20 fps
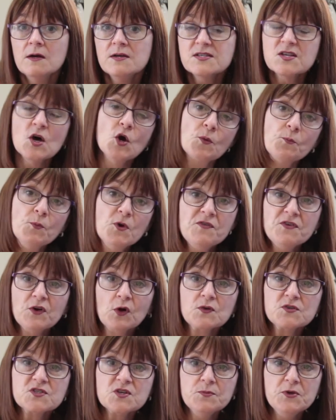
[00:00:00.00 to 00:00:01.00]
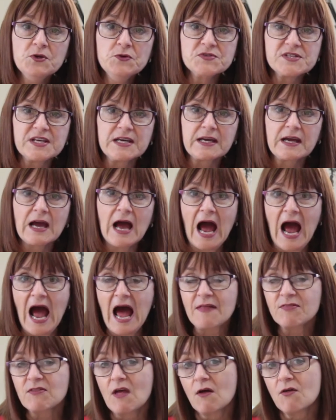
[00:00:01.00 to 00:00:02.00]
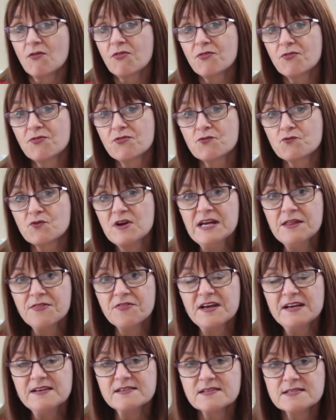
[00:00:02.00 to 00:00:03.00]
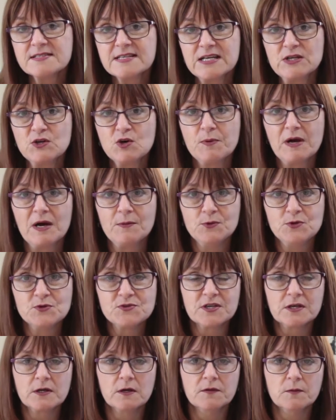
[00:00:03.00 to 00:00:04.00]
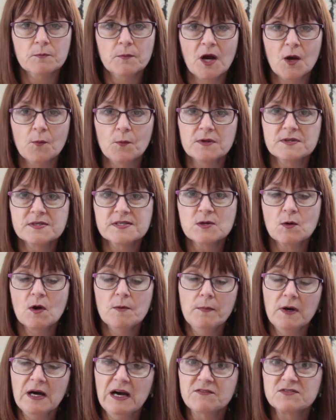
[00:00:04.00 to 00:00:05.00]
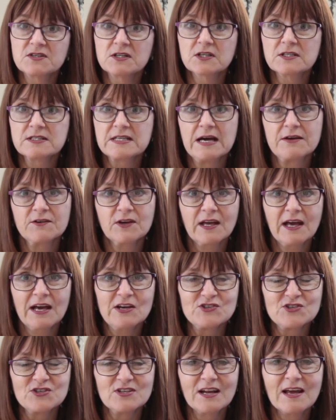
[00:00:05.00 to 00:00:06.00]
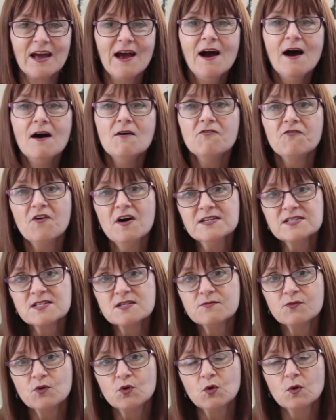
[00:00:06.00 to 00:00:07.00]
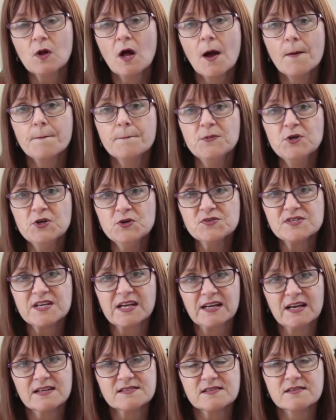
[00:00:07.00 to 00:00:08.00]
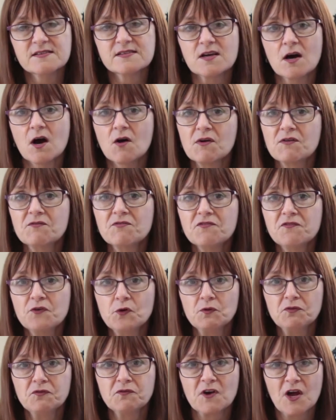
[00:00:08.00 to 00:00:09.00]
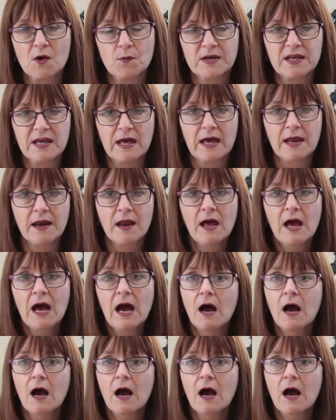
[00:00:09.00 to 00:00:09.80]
So moving on to music, and three things to tell you about music at the moment, so I might have to look down occasionally. First of all, music lessons are in full flow again.